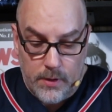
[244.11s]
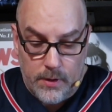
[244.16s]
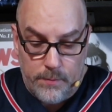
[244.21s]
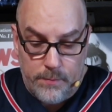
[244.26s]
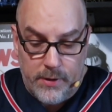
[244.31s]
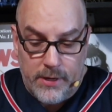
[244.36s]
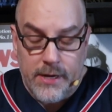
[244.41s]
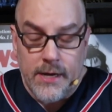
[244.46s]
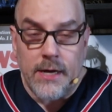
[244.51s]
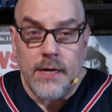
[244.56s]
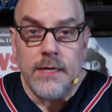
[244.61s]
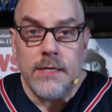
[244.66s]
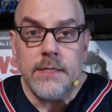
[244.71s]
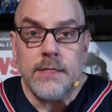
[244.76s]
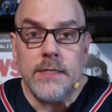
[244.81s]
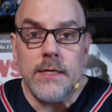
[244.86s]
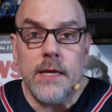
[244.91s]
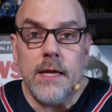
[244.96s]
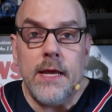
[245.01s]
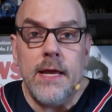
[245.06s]

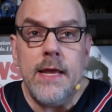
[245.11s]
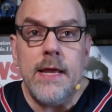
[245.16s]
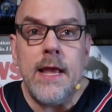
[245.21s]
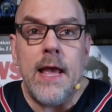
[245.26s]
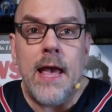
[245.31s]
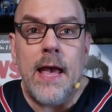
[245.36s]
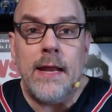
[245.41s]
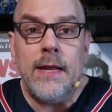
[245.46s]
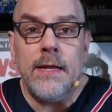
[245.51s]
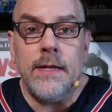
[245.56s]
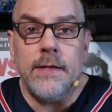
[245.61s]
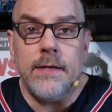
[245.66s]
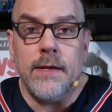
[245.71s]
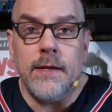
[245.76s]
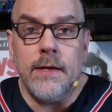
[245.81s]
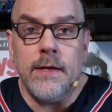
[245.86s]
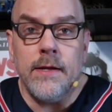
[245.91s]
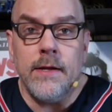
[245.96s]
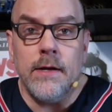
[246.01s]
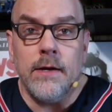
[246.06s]
because he
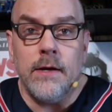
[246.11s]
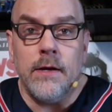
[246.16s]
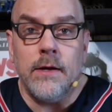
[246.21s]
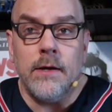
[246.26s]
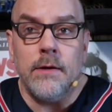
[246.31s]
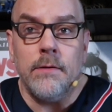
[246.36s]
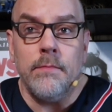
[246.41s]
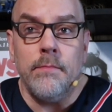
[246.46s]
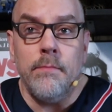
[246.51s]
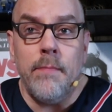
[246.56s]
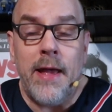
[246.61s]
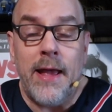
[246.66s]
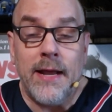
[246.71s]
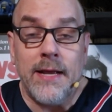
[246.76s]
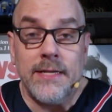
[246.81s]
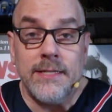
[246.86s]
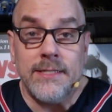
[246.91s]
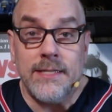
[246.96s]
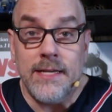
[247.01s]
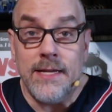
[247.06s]
edited a
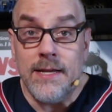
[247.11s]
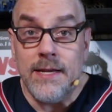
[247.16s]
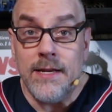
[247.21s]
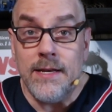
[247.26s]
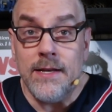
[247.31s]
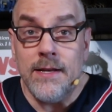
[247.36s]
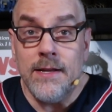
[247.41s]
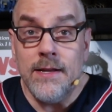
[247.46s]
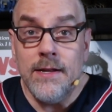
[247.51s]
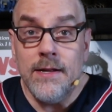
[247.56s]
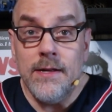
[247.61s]
magazine